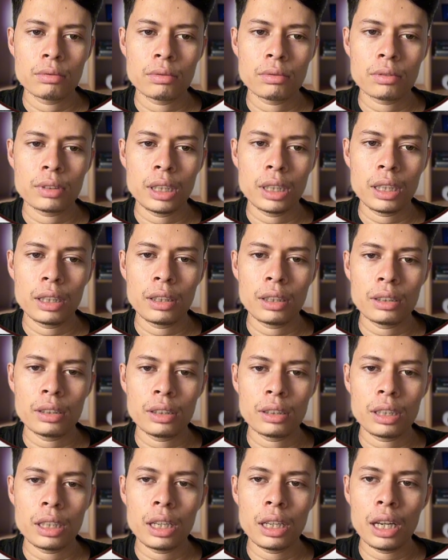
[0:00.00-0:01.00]
and this
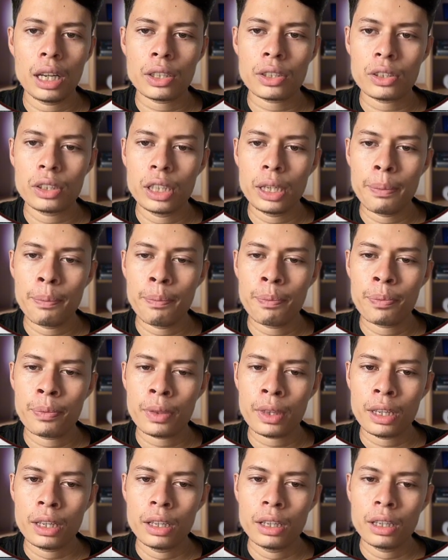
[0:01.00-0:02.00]
is the last name.
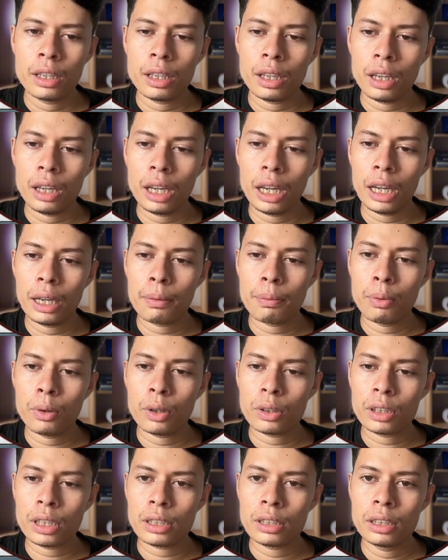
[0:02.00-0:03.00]
And
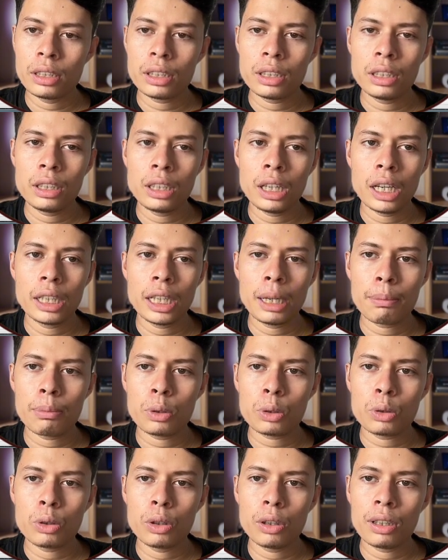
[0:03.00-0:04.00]
for the city, I have
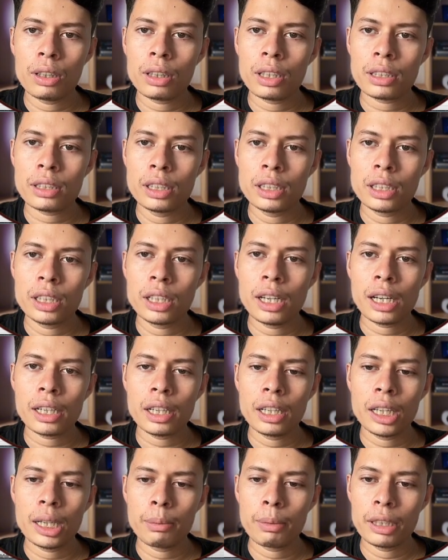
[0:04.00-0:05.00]
to call the city data
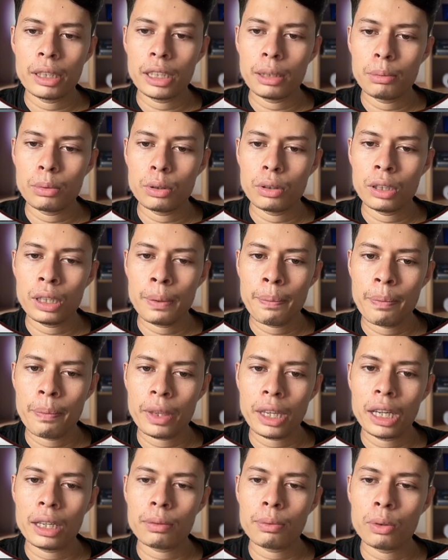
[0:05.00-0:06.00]
layer variable,
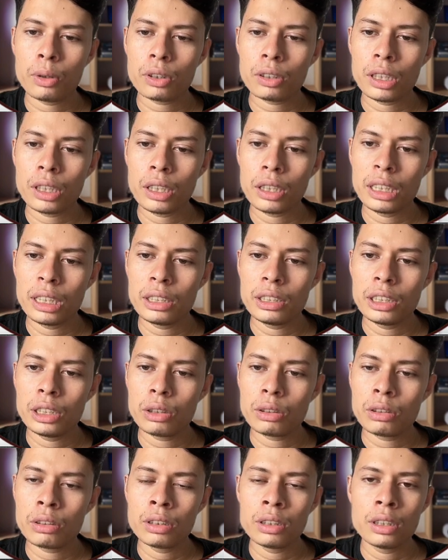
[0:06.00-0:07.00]
and for the
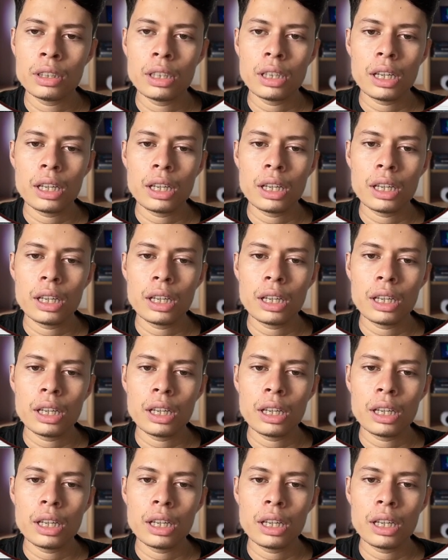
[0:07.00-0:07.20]
region,